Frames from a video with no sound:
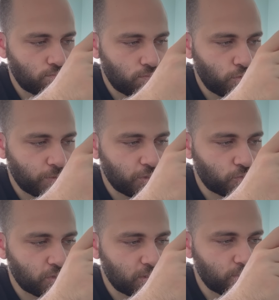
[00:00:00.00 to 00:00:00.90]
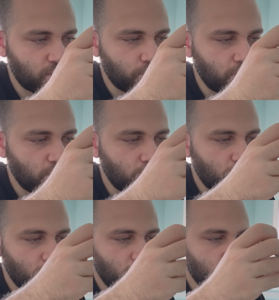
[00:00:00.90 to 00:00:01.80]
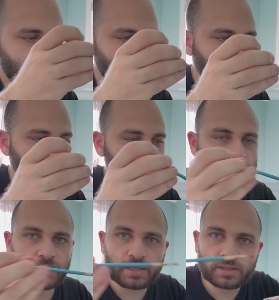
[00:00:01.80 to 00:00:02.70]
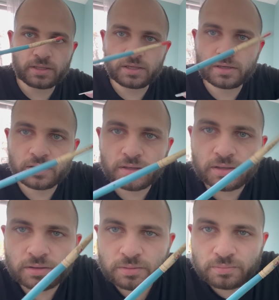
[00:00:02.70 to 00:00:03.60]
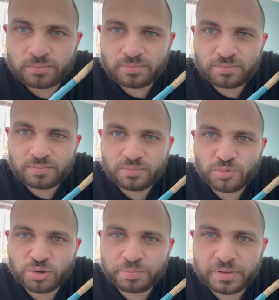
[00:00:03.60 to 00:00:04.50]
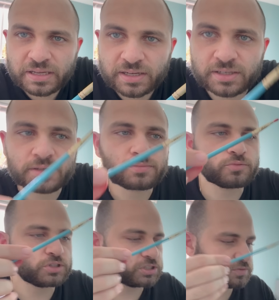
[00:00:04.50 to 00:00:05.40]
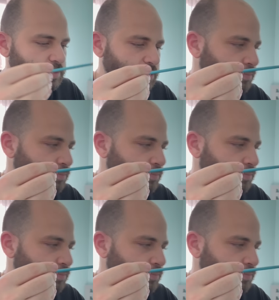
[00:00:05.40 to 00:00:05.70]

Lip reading: Boom, and this one seems to be slightly more pink, which is fine.